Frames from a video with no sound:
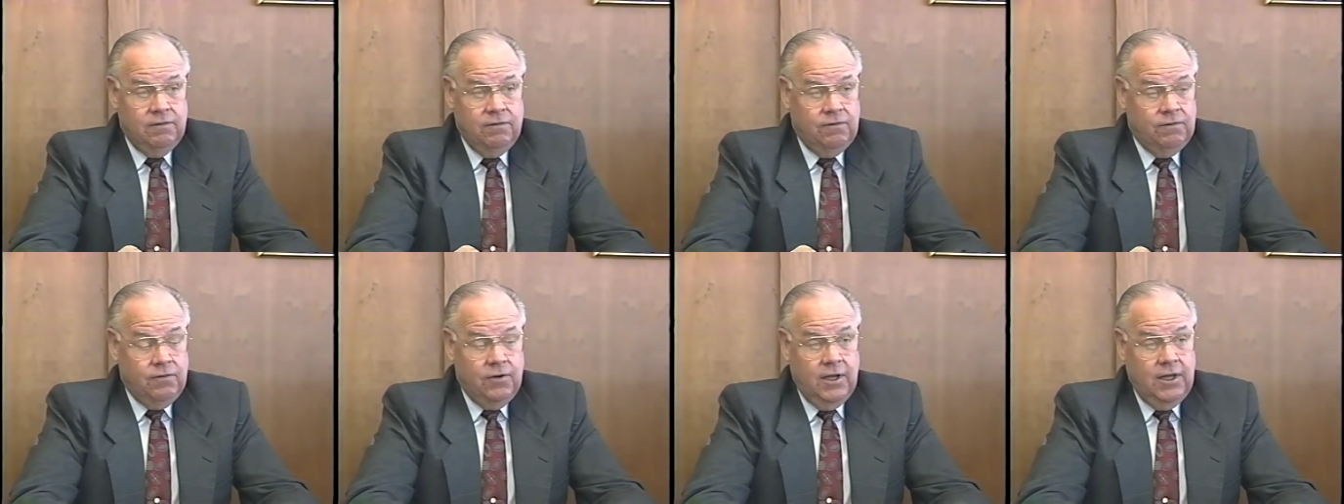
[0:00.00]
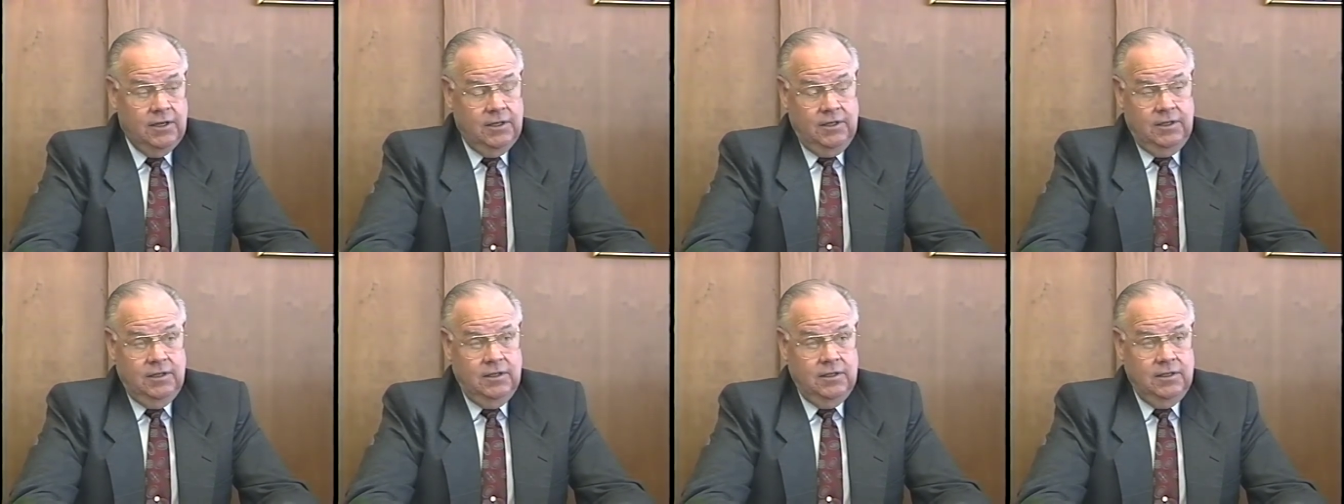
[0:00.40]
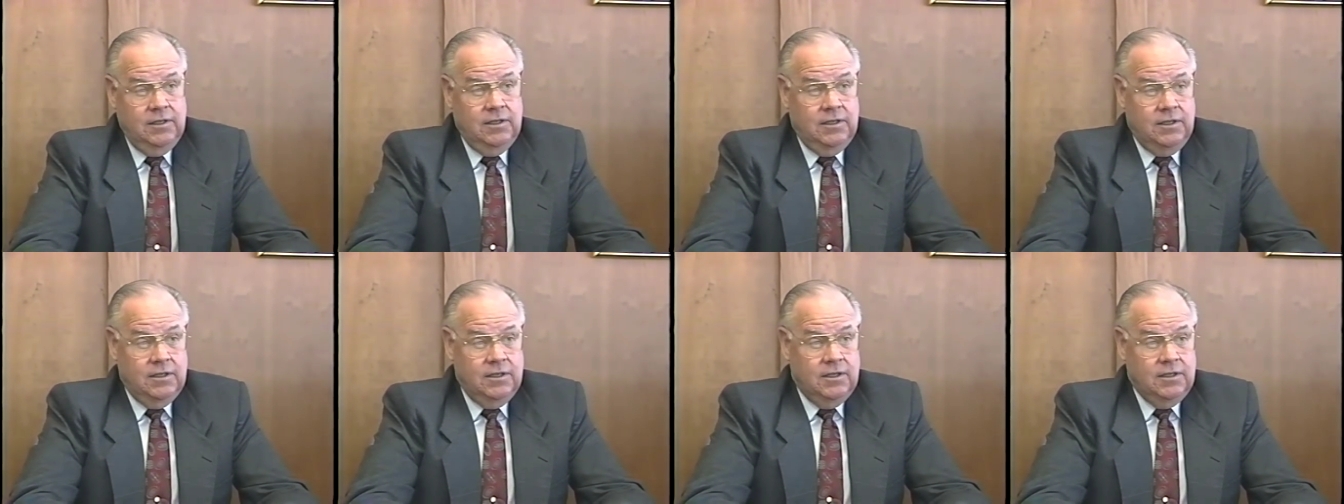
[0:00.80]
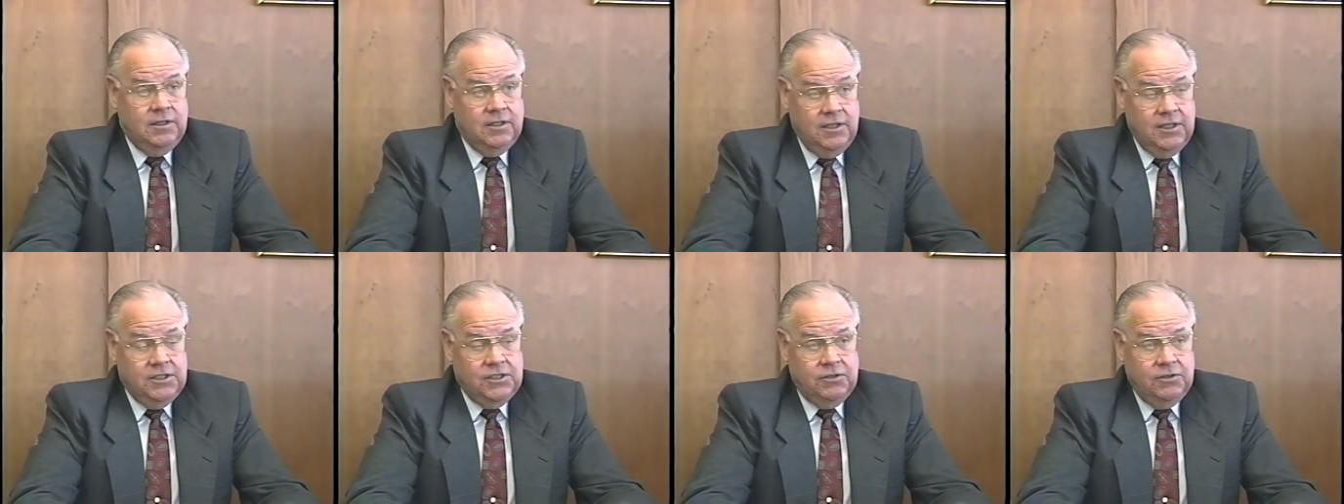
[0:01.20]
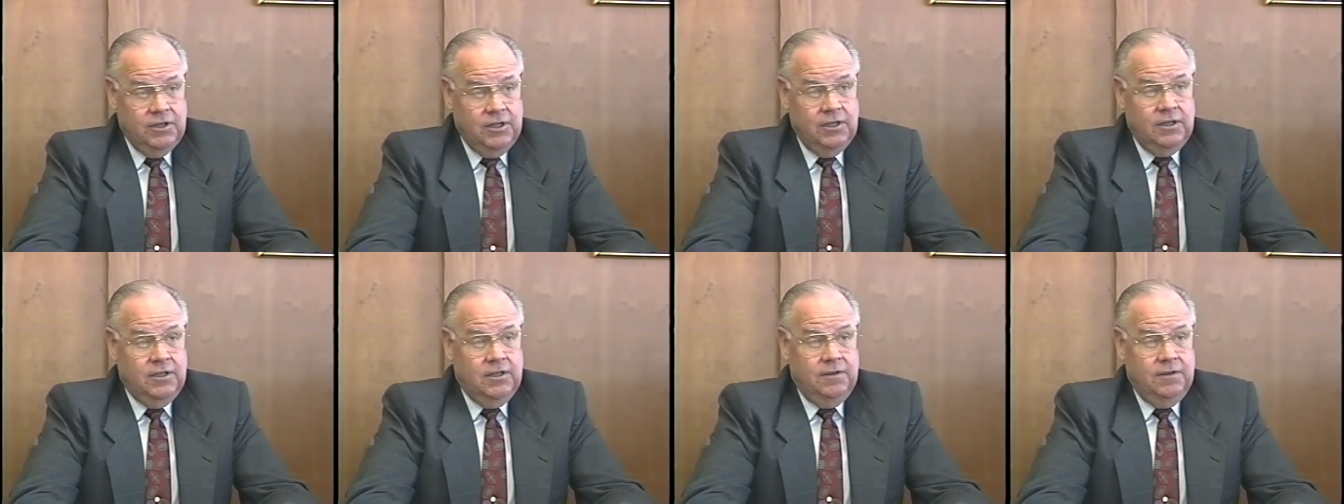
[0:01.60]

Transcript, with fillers: Front District.